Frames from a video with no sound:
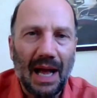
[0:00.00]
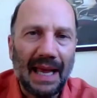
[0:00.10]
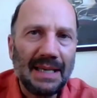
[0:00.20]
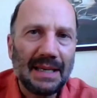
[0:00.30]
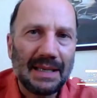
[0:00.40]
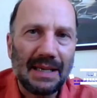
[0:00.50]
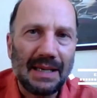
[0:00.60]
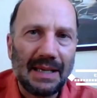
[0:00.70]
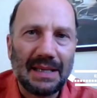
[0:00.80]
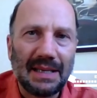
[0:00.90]
I guess
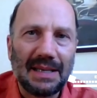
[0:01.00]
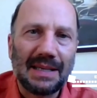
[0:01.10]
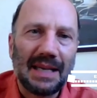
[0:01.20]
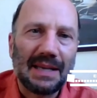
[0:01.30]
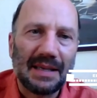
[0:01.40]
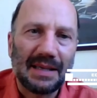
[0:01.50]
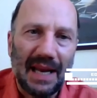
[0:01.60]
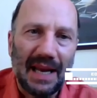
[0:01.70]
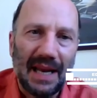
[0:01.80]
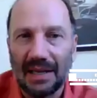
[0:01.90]
it's easy to see
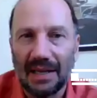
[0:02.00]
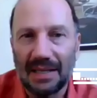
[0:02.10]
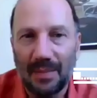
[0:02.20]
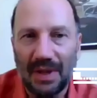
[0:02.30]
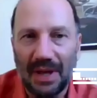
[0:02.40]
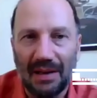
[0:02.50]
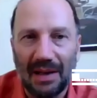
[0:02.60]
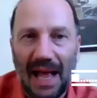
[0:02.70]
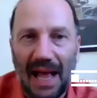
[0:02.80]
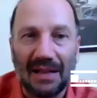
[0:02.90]
sustainability as
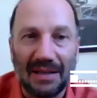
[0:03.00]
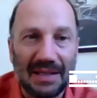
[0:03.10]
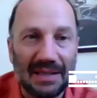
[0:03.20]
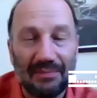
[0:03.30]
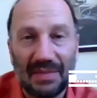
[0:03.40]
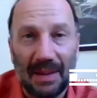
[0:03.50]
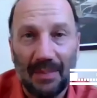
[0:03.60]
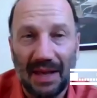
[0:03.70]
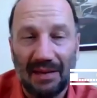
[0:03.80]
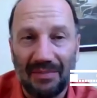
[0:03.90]
something else,
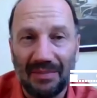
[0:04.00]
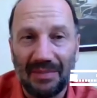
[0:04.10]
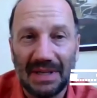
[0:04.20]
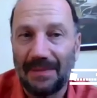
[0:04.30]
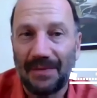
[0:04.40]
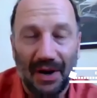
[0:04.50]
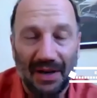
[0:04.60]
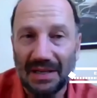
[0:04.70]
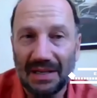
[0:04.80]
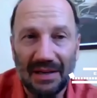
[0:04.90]
something
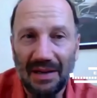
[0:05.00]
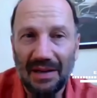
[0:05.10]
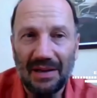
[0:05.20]
different.